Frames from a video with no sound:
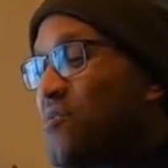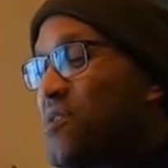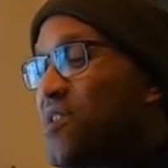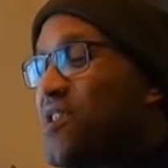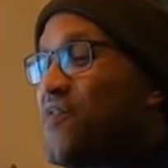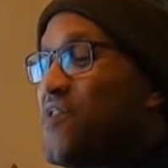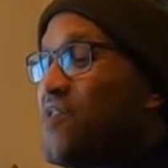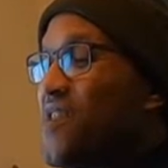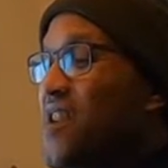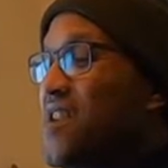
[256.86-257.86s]
what I was looking
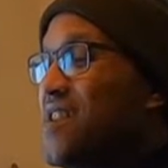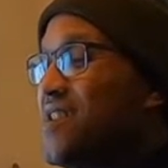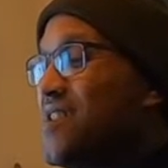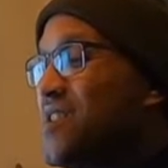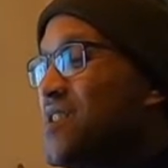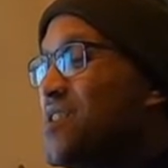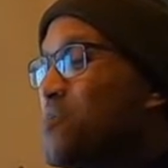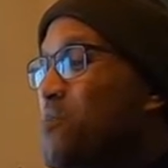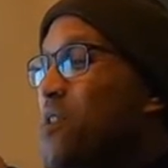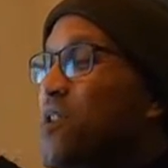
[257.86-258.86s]
for right here. This is the
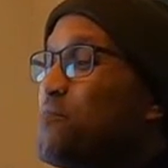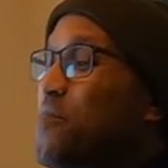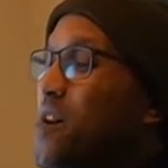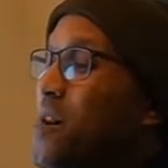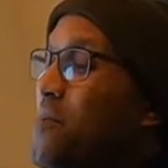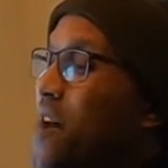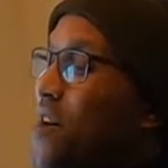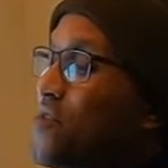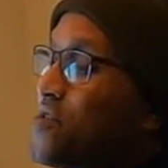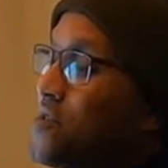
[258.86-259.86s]
SpongeBob
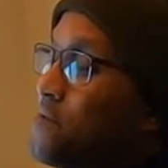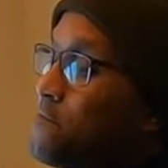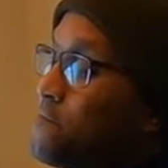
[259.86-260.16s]
house.